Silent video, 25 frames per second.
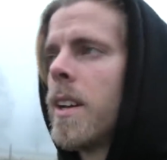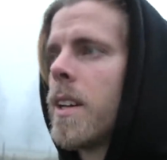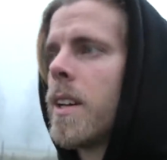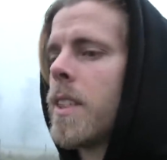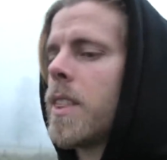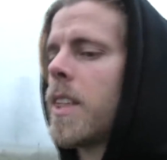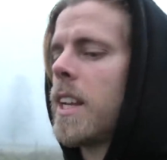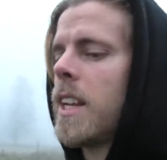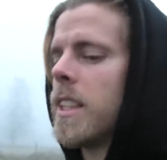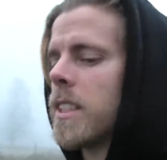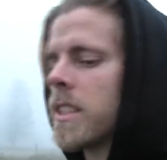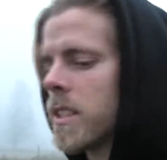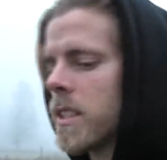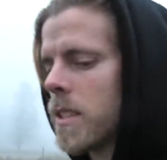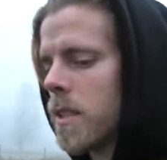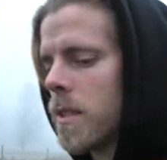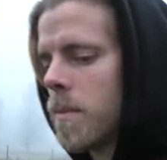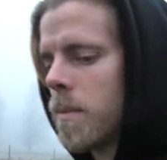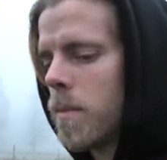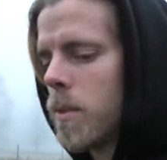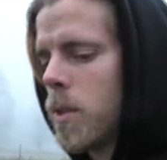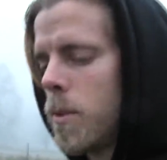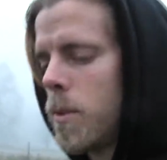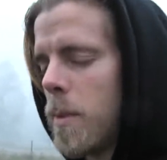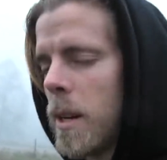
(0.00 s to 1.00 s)
things
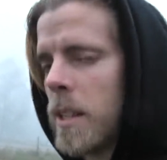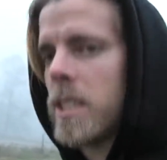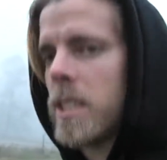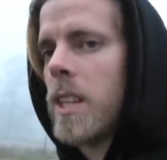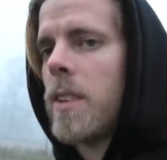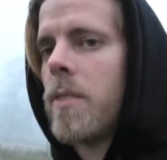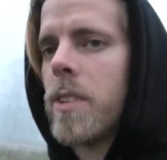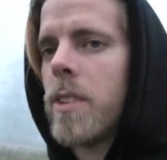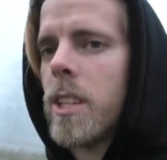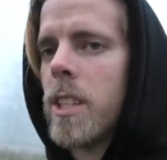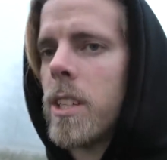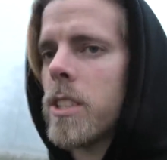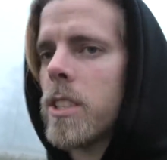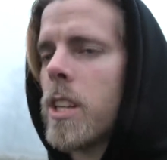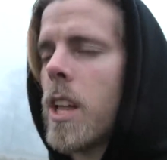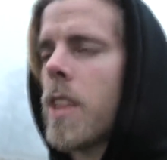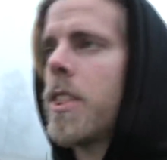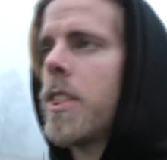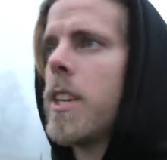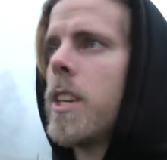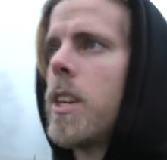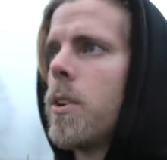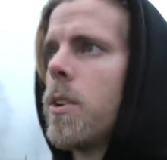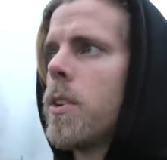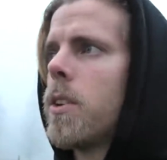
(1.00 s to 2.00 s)
too much. If there's
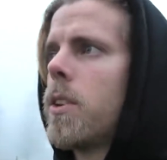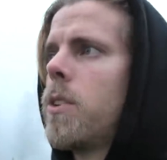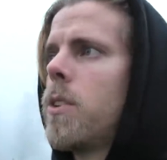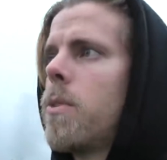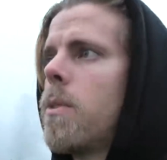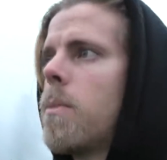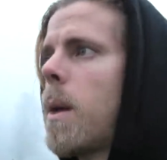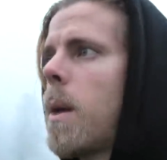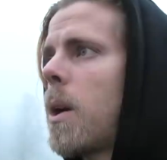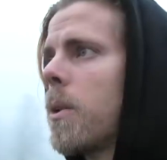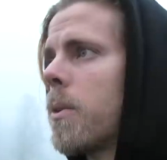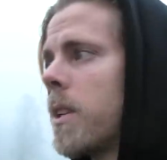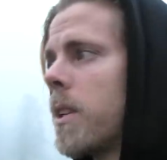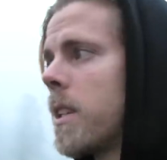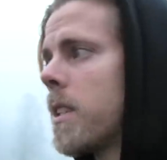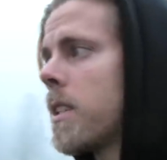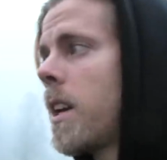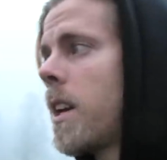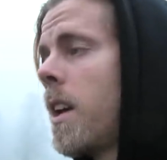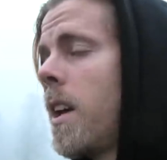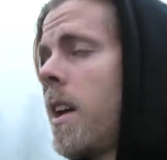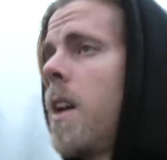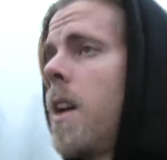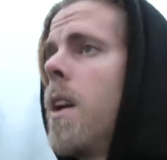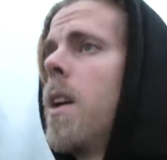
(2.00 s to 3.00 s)
nothing you can do about
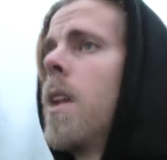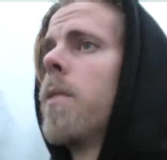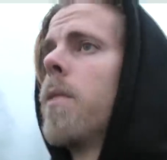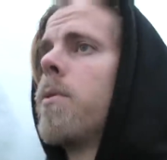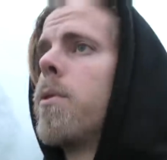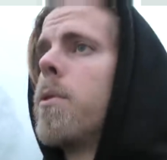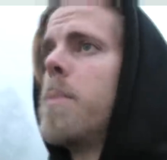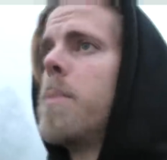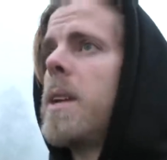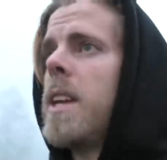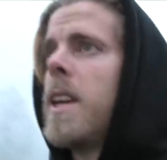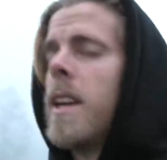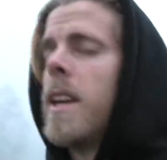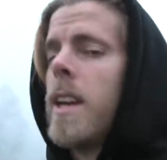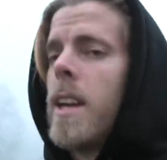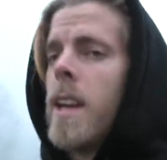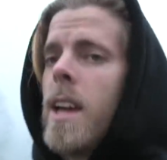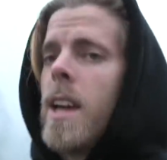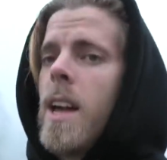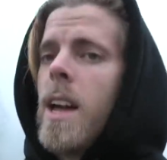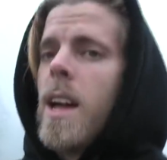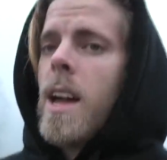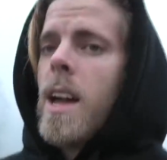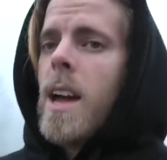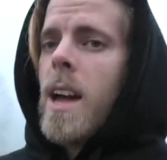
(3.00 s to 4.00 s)
it, for me,
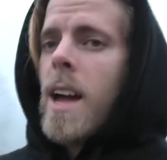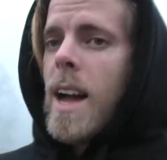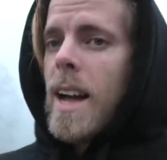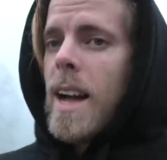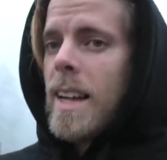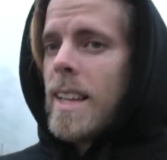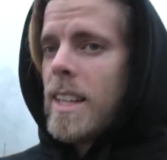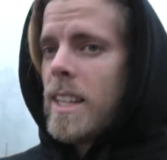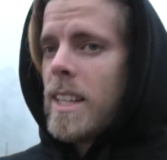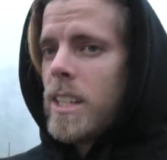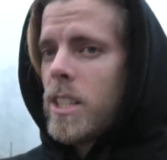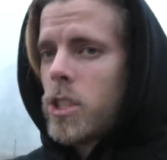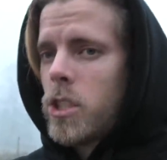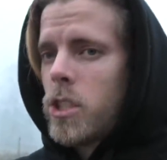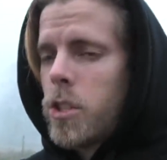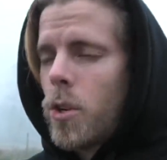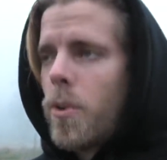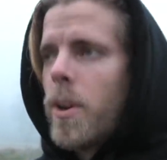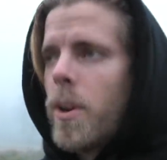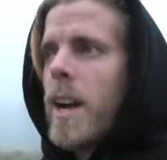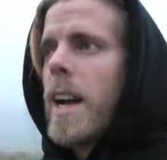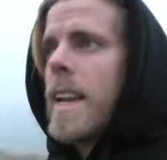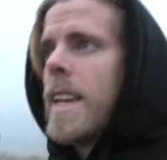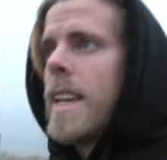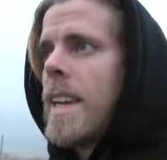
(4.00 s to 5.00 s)

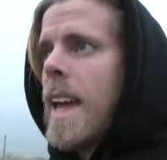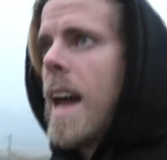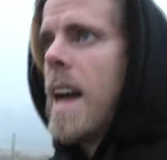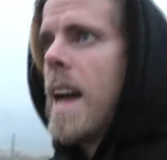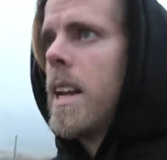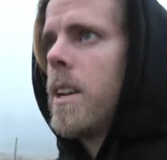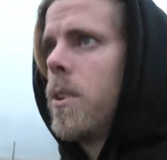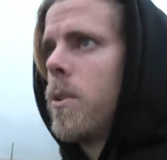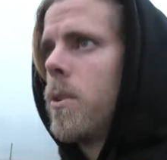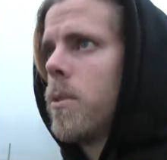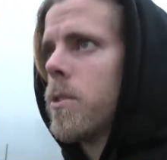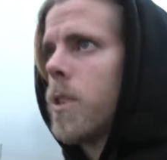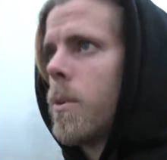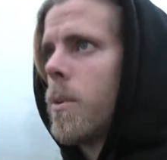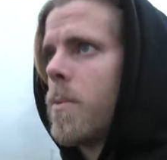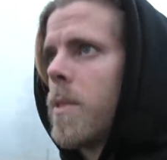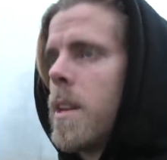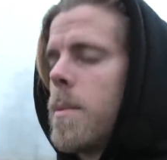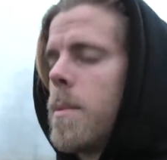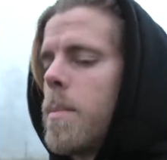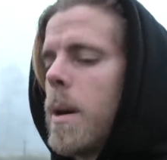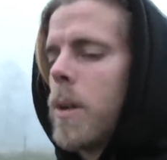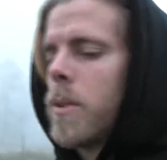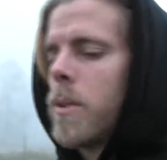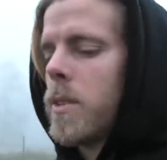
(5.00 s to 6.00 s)
sure, I can do
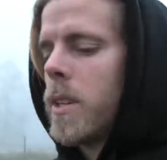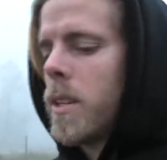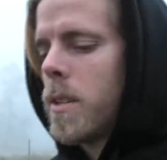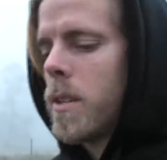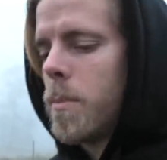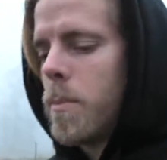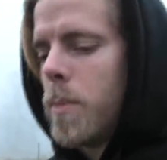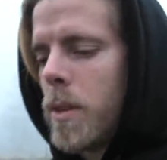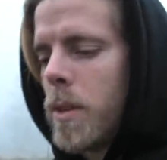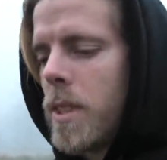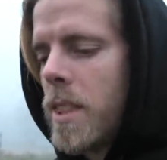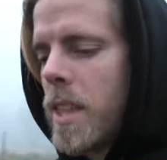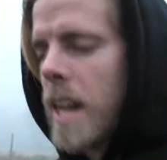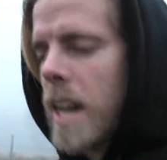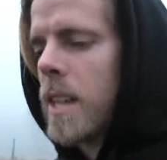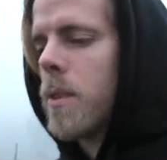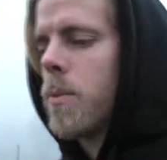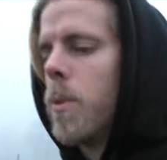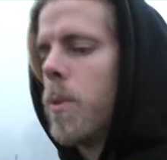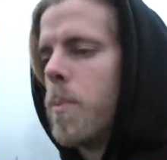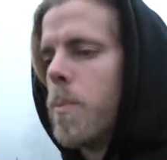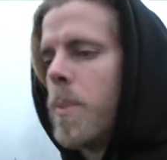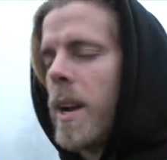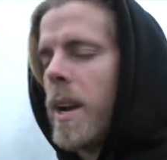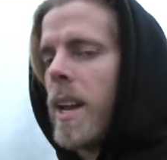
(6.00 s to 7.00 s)
something about it, but that
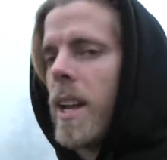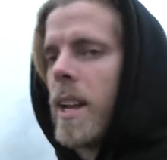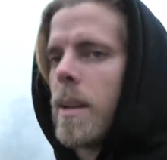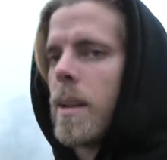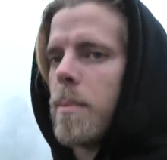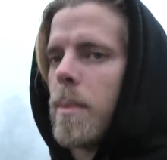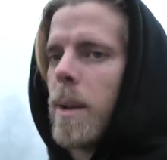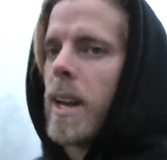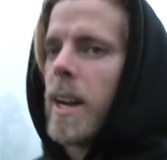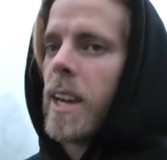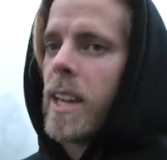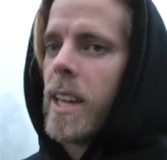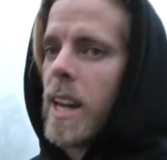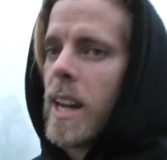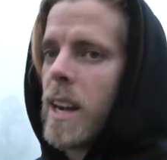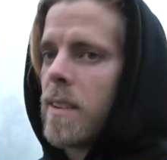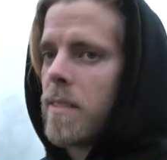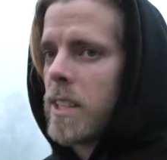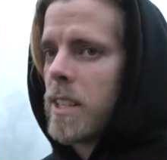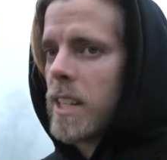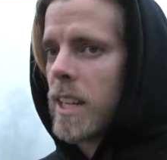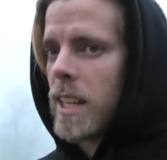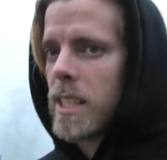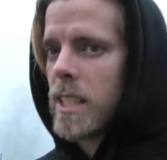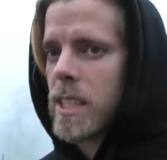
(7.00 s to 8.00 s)
would break my
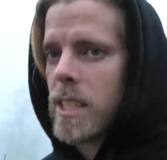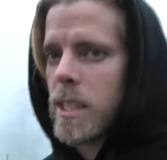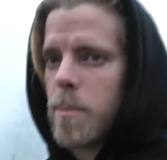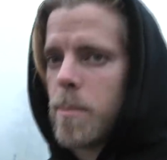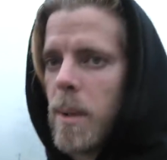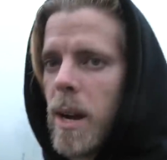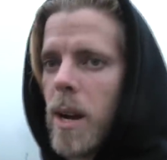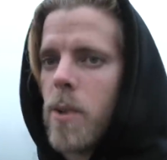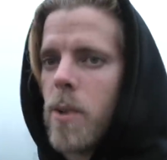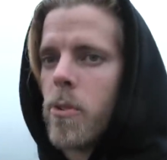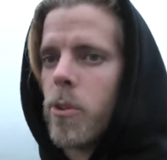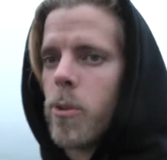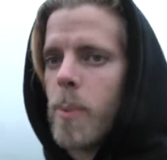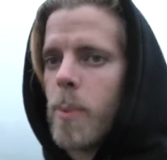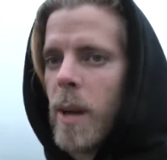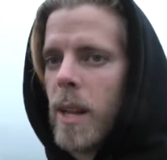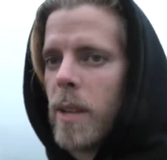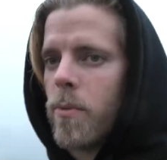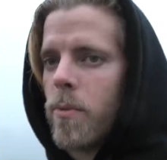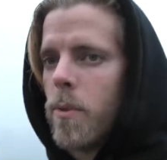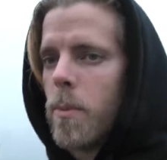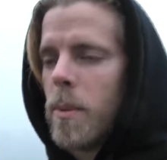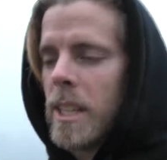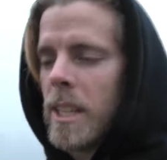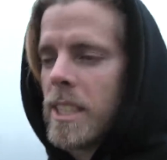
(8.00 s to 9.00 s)
gravitas, my
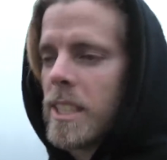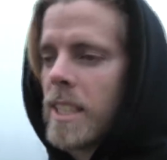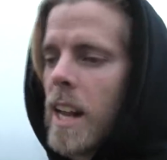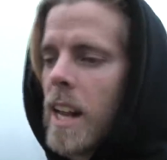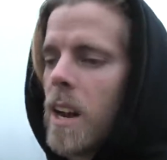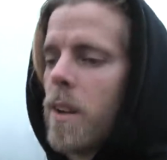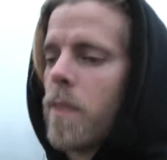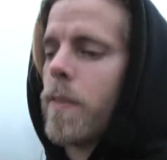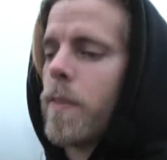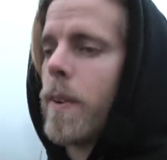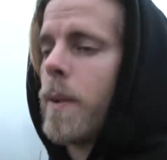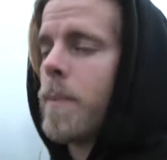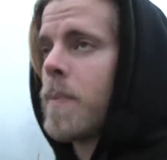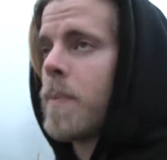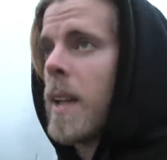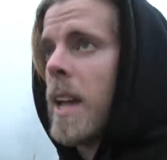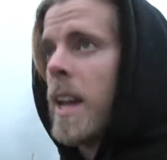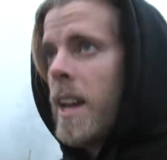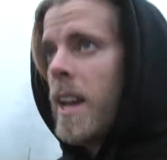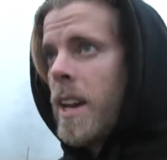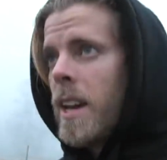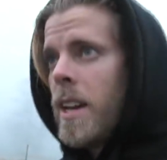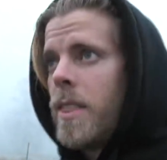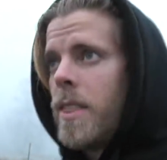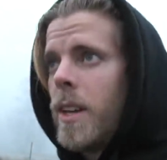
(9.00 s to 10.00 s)
respect for myself,
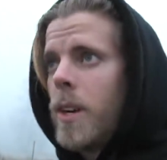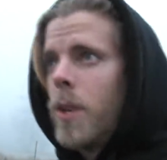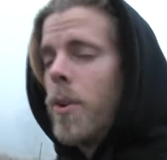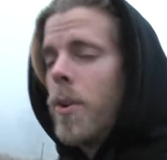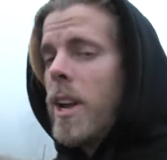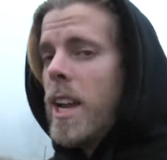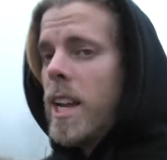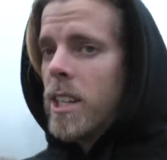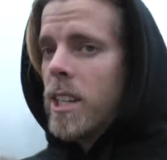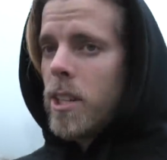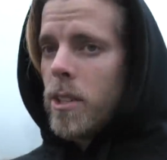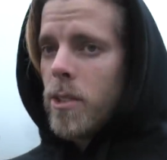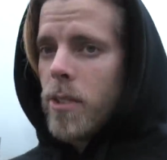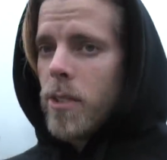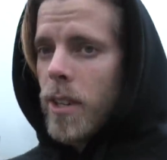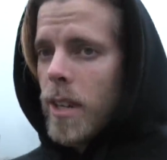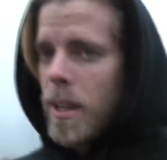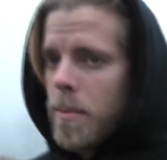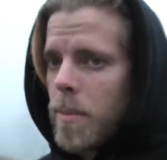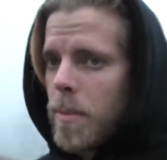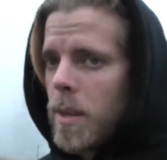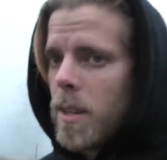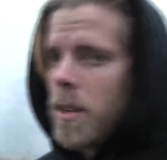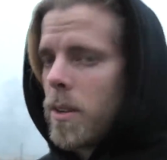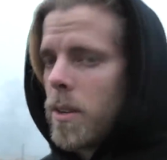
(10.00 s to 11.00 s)
the greater
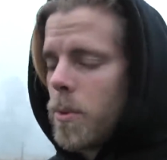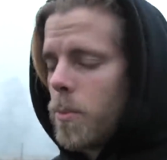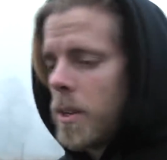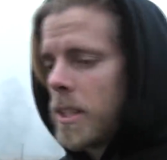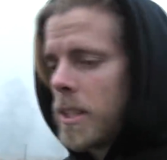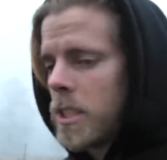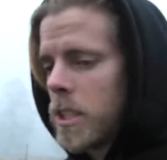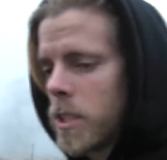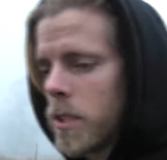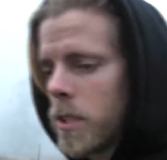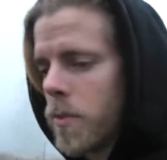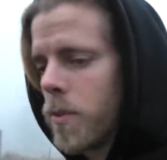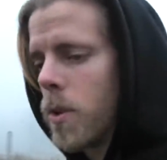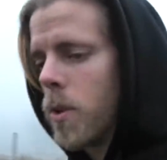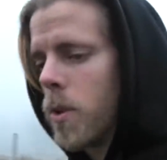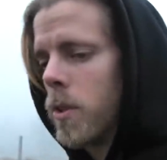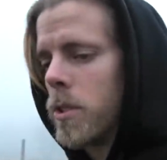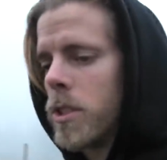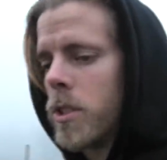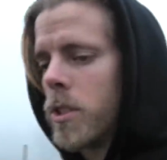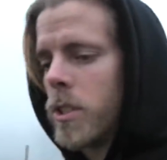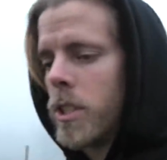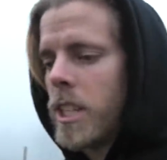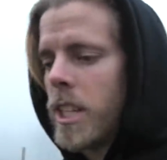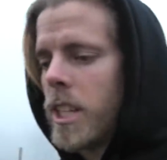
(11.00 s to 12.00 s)
dream, which is of
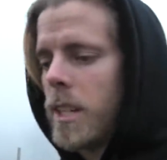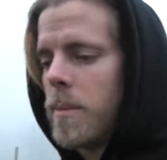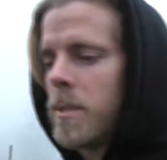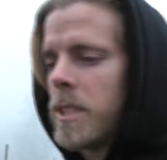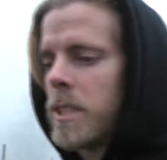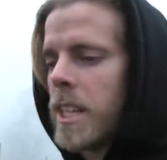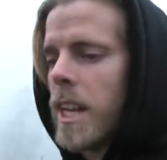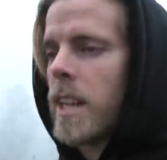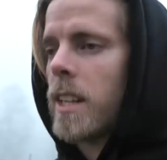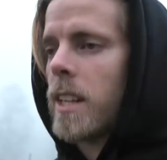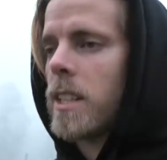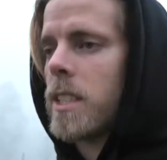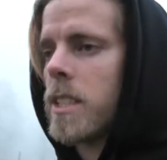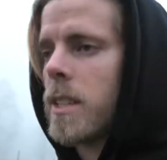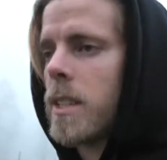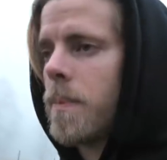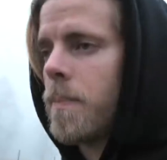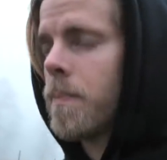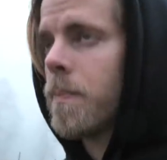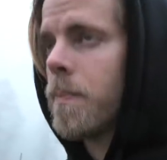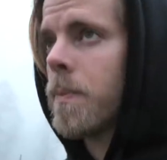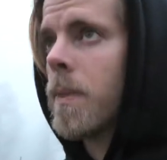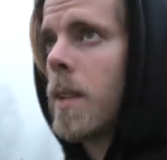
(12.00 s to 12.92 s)
course regime change.